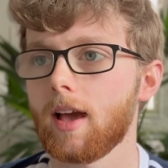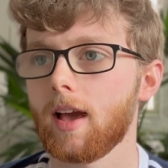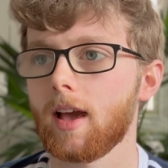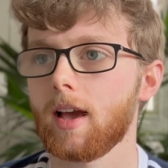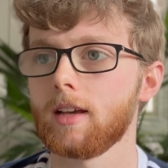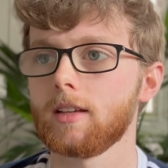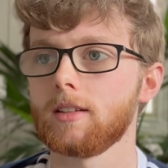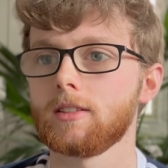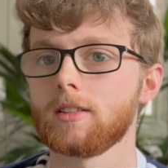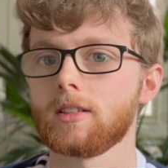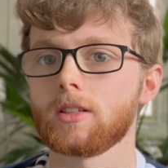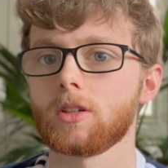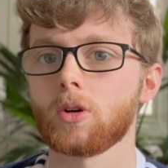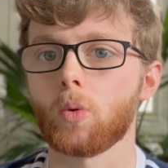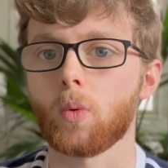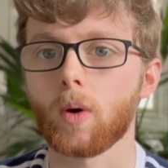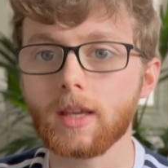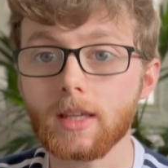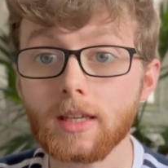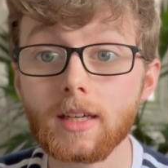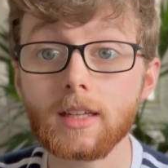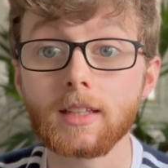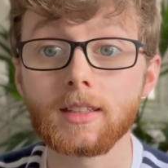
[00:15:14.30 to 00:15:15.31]
is
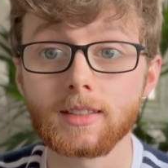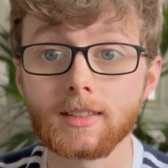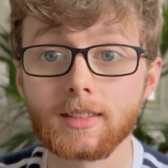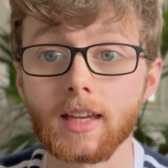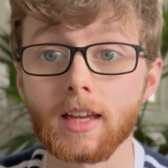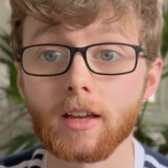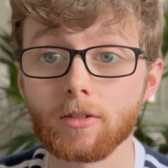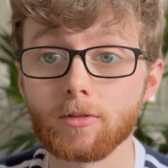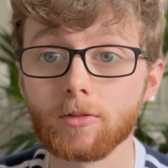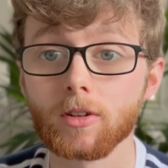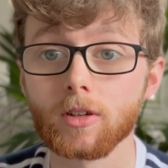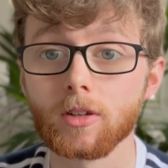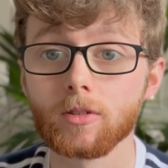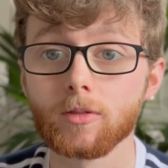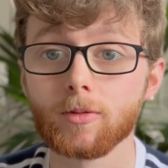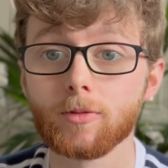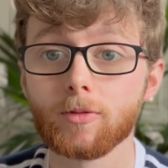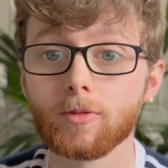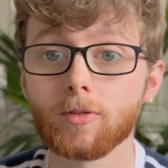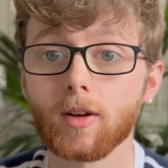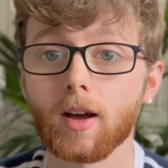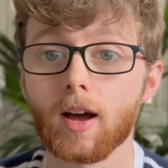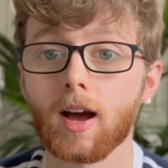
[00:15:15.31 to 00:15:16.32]
quite
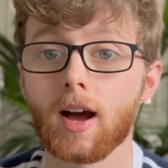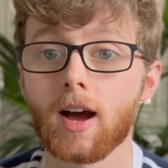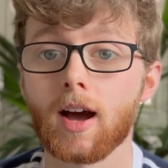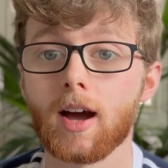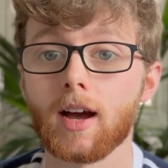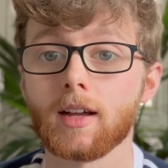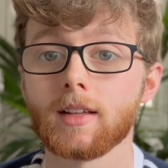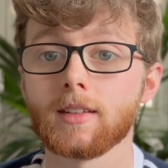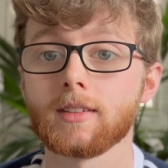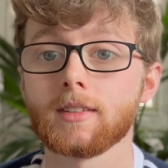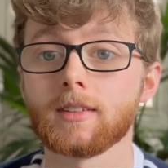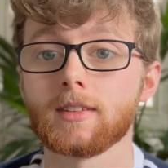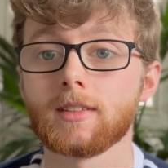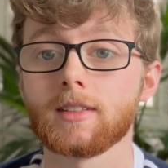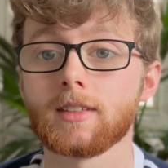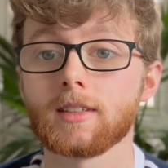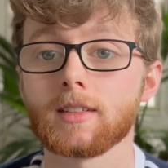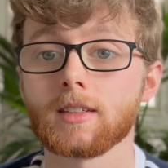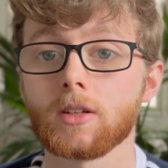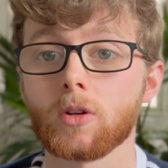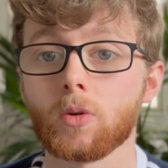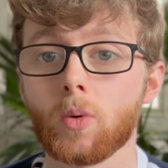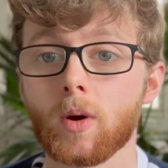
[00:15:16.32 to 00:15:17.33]
conservative and
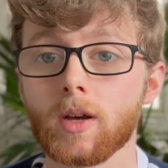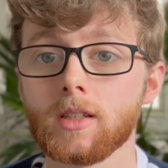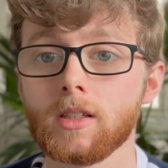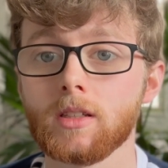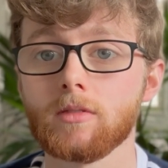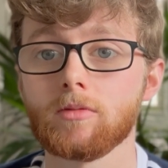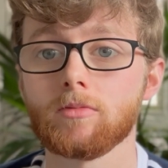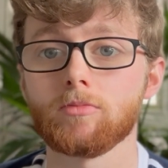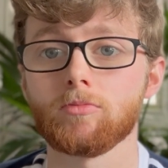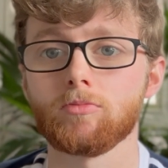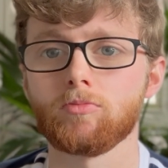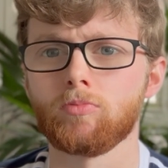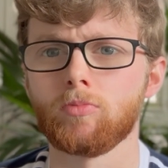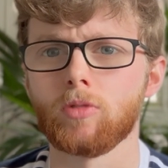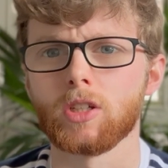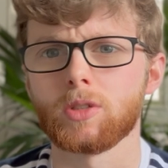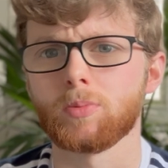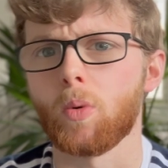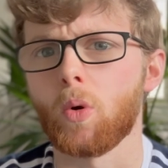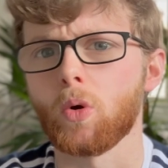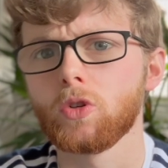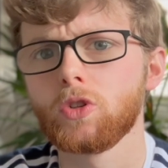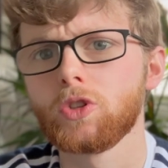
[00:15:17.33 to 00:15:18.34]
quite
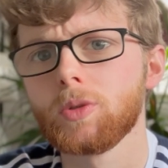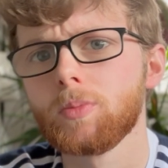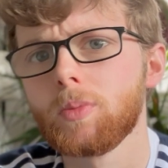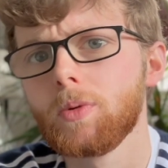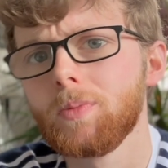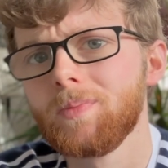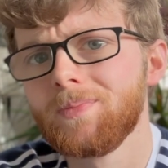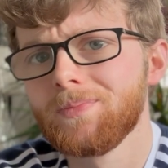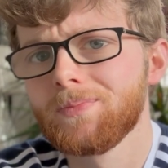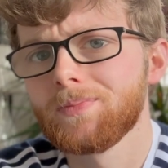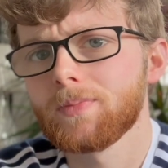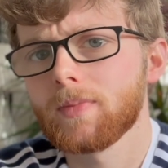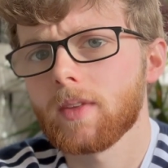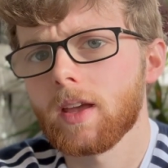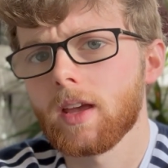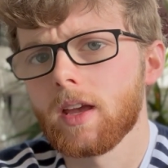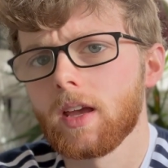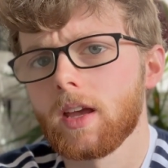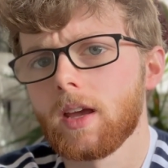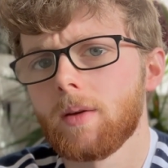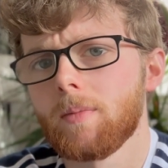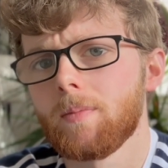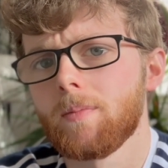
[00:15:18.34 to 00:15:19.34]
responsible
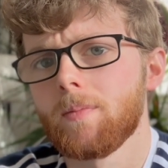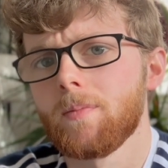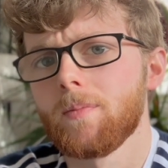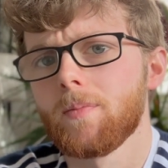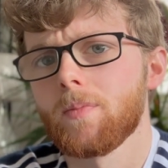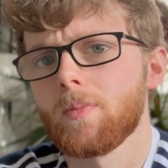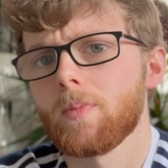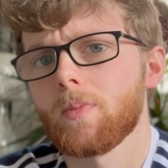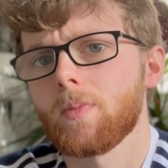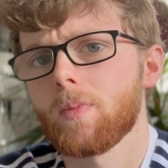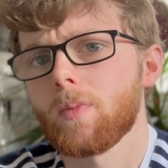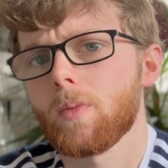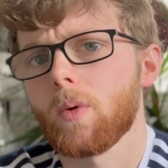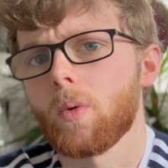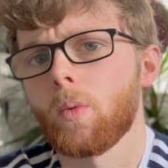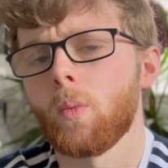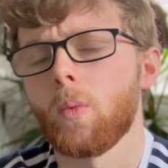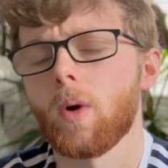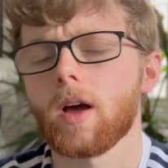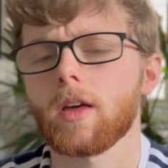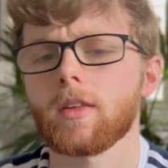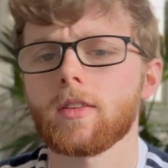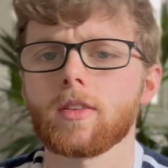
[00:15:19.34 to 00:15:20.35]

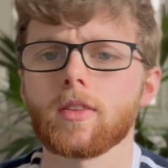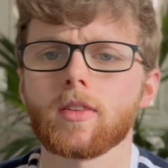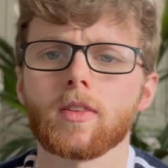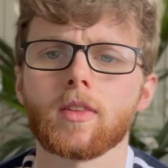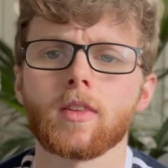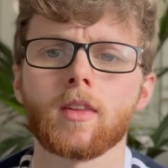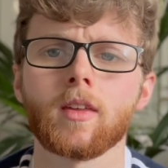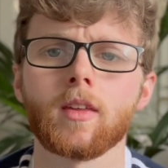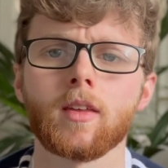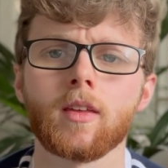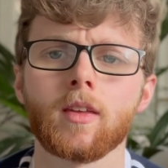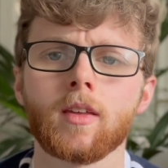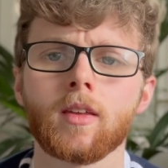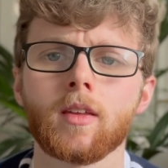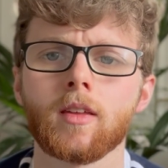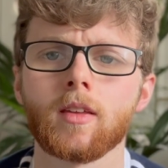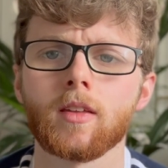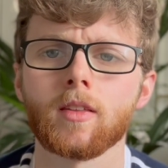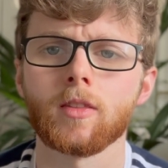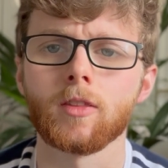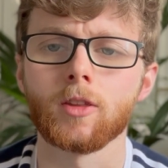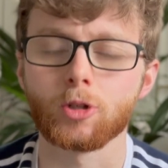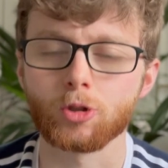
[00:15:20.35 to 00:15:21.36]
with
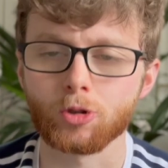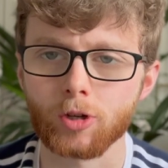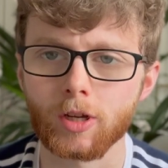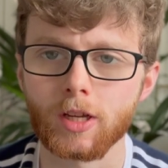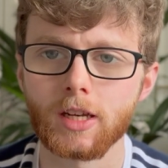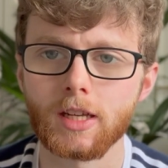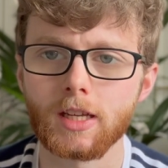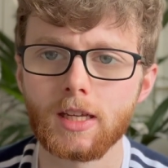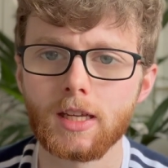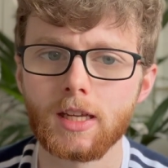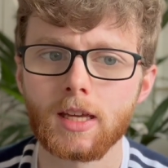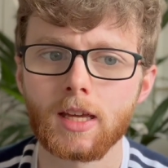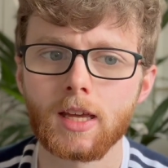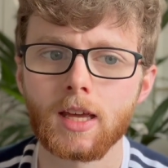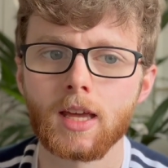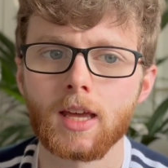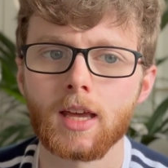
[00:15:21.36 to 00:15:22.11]
the trainee.